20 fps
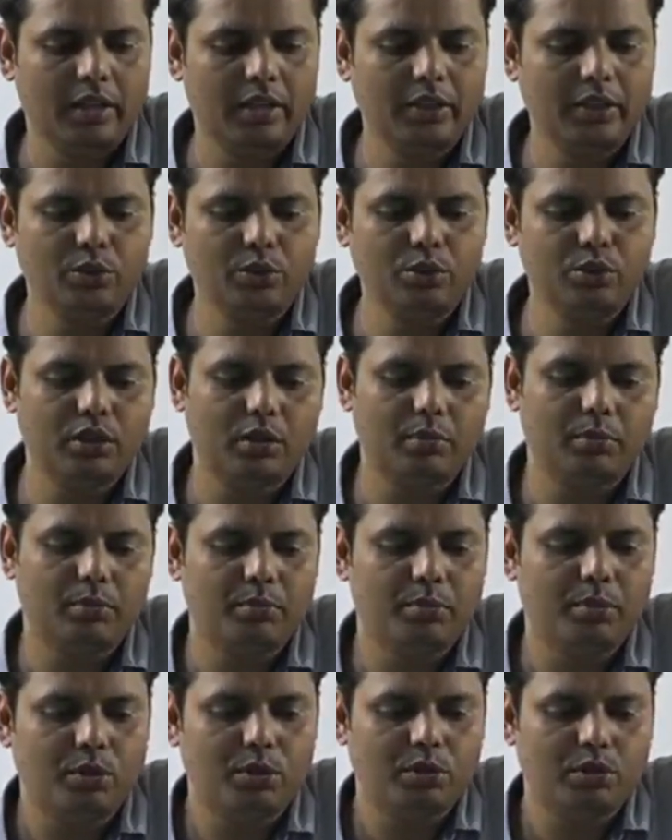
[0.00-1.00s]
use
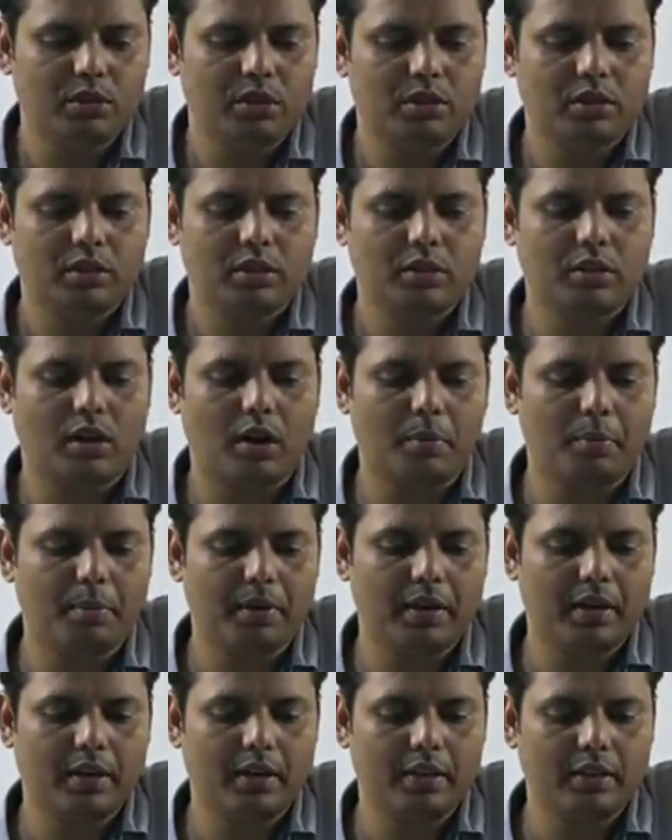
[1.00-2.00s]
of both copper
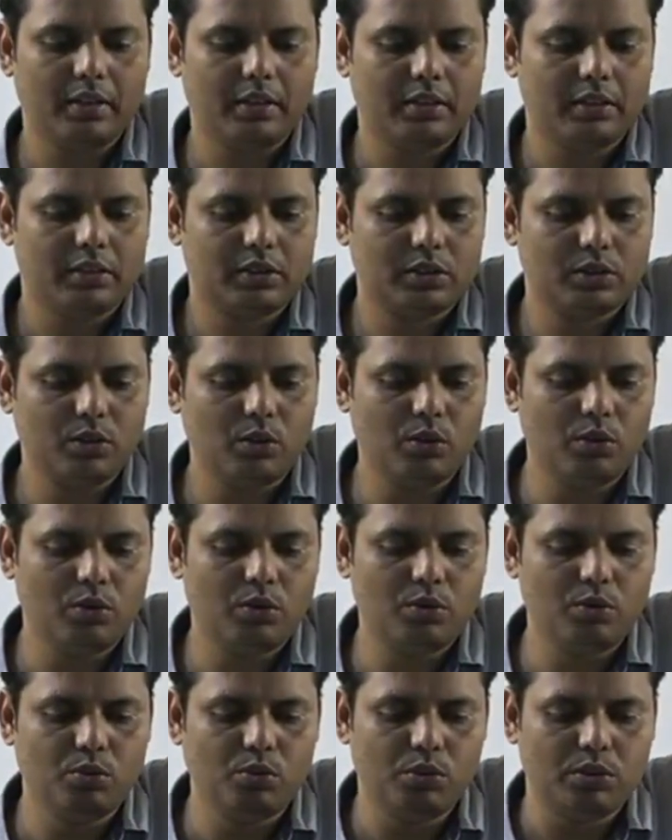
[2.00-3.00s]
and stone
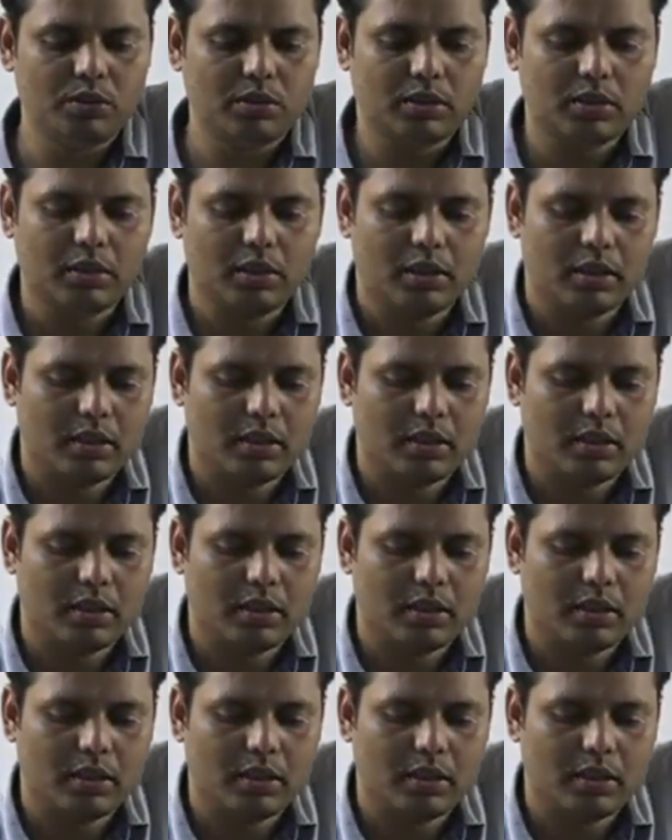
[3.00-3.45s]
tools,